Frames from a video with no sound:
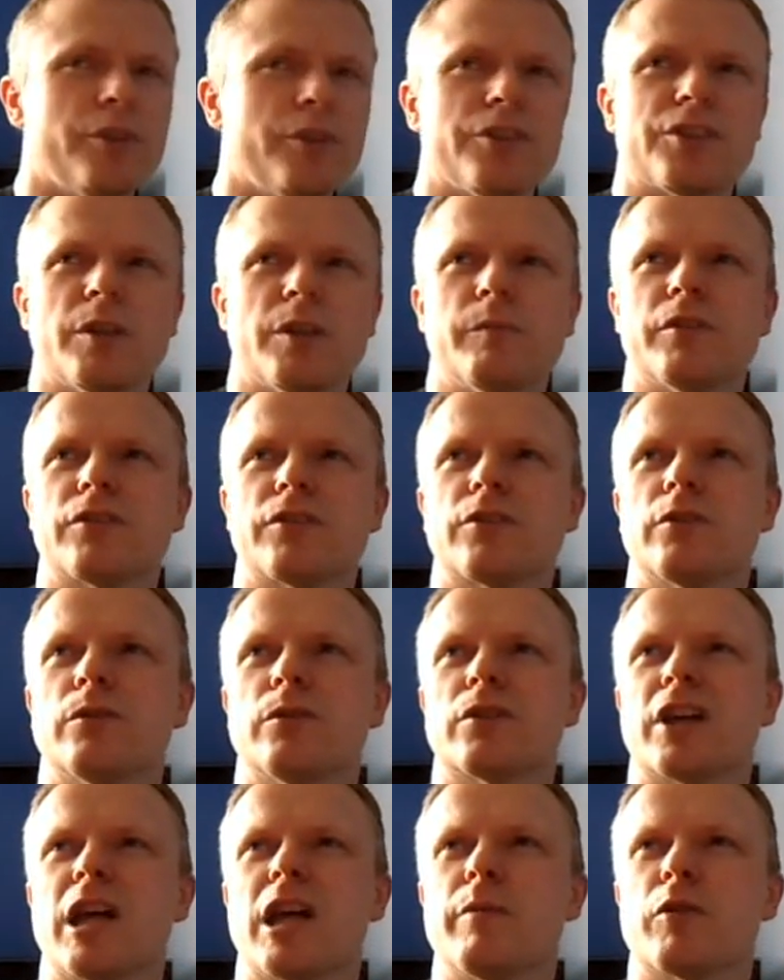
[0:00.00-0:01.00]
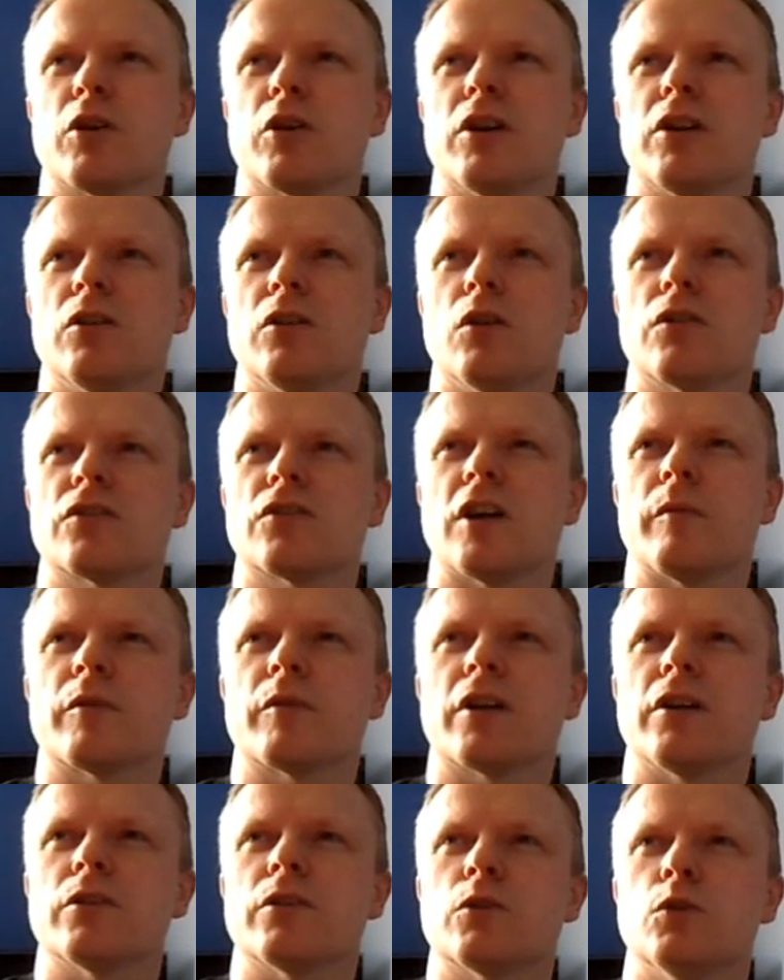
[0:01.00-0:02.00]
Pretty similar to a game I got a long
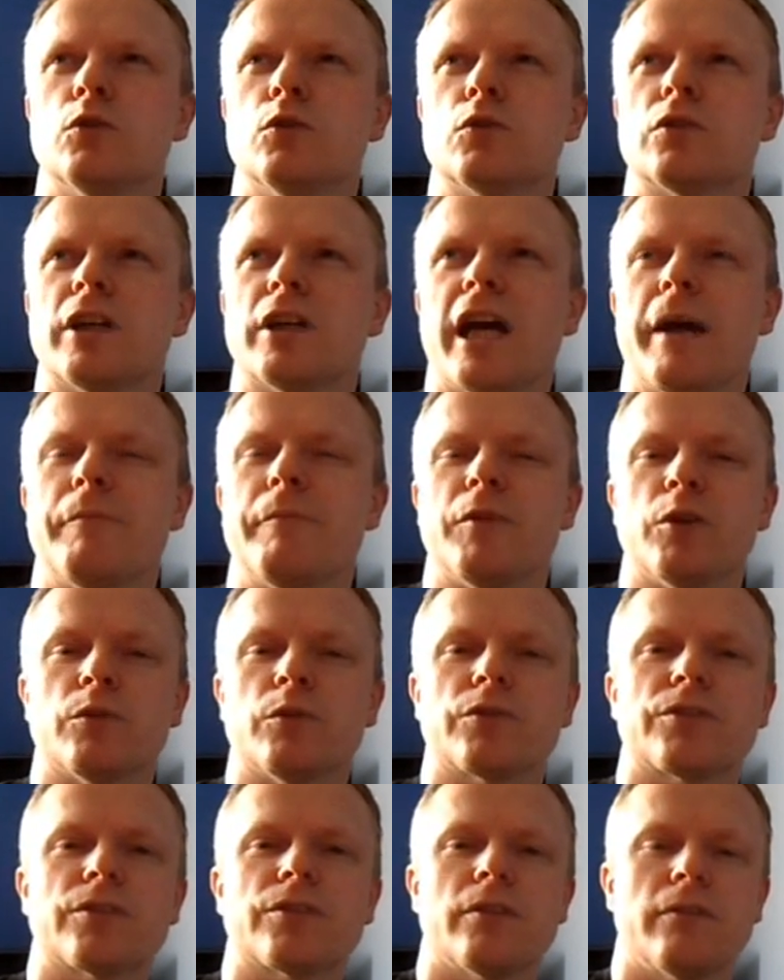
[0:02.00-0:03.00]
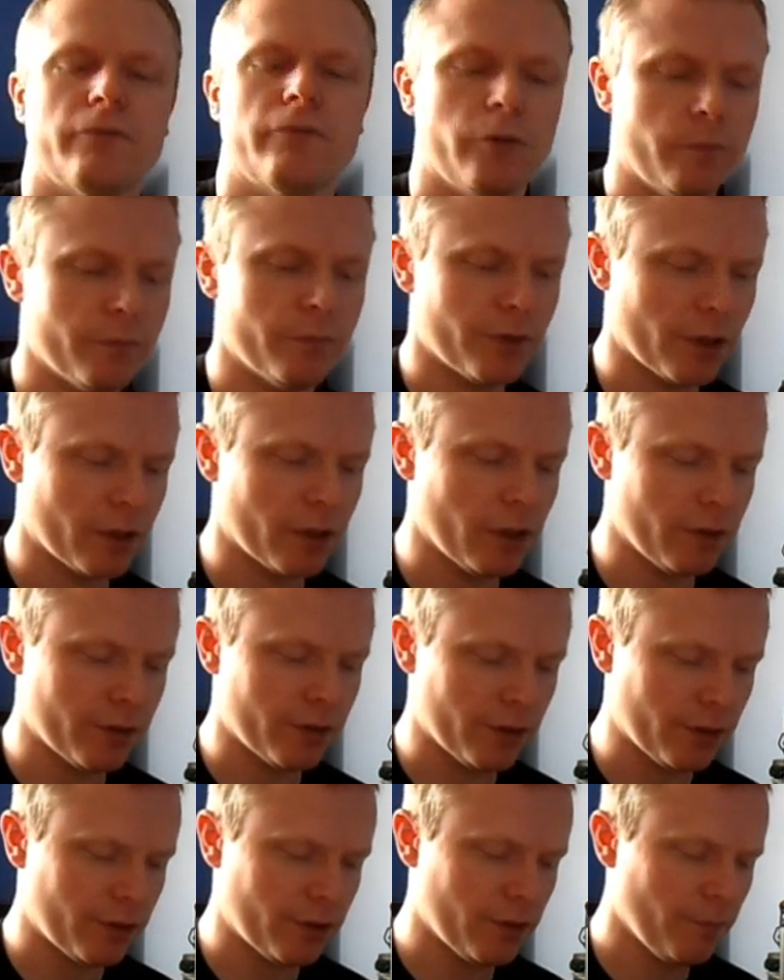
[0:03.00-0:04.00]
time ago called Amnios from
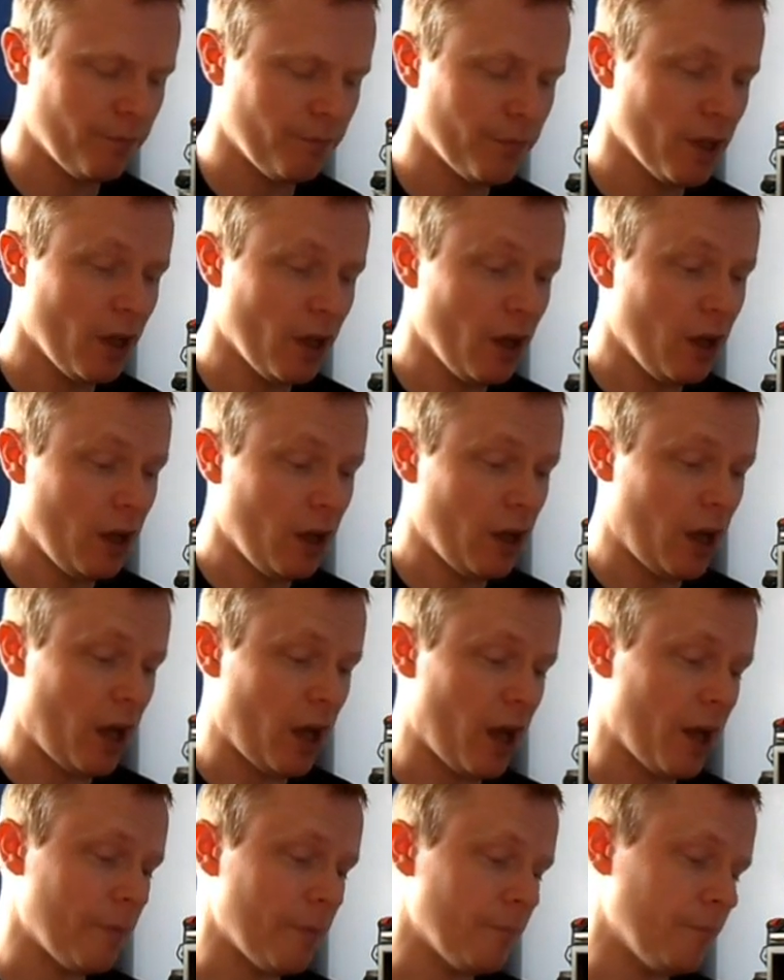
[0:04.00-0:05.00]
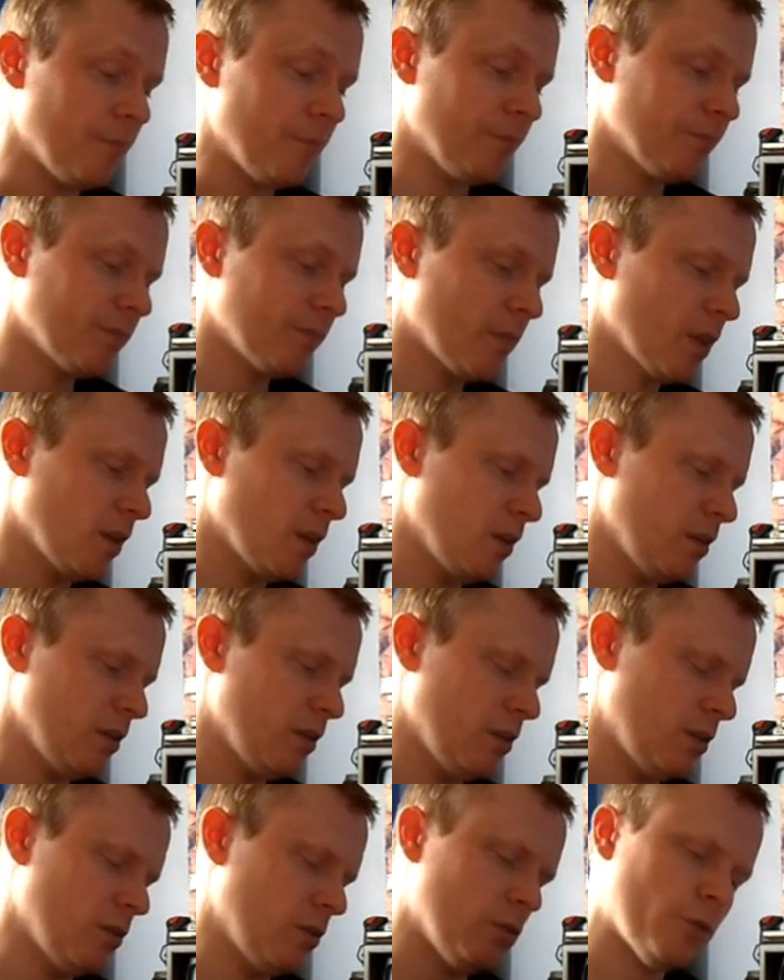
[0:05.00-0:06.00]
Psygnosis.
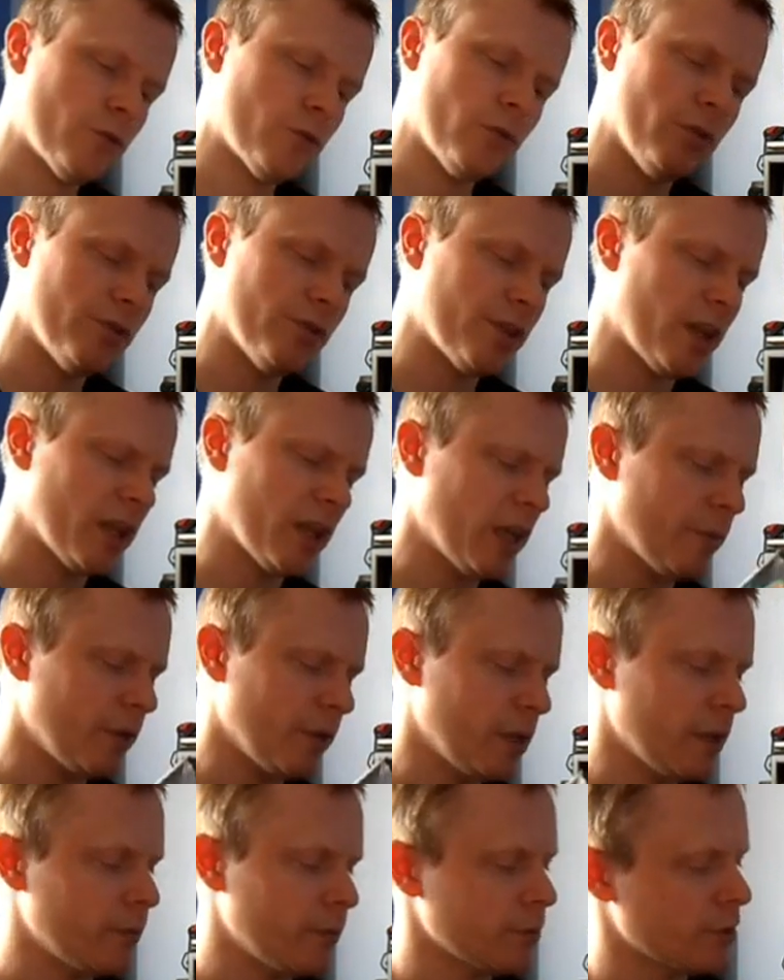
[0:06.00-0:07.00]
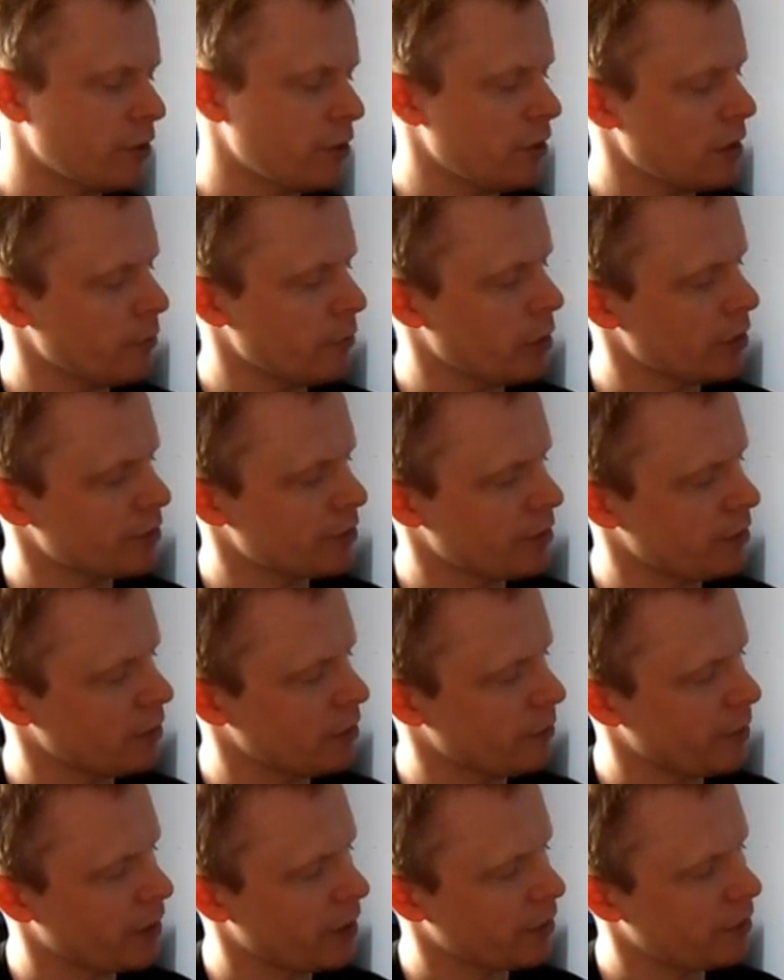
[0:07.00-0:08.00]
Not sure exactly how many levels there are, I might
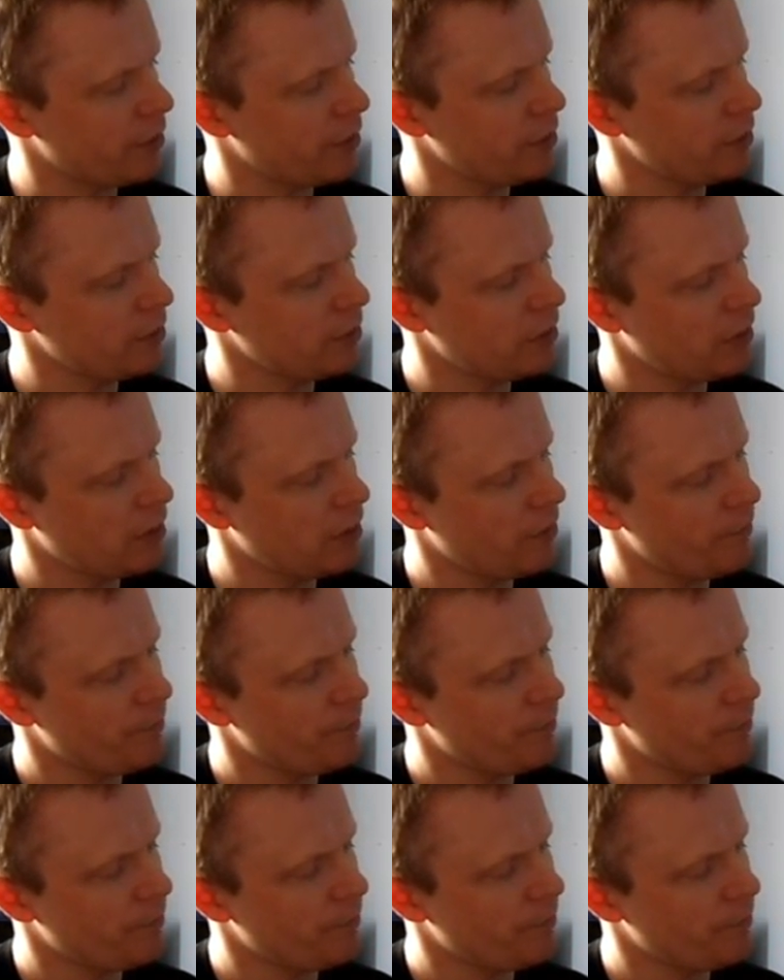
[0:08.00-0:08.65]
say on the back here.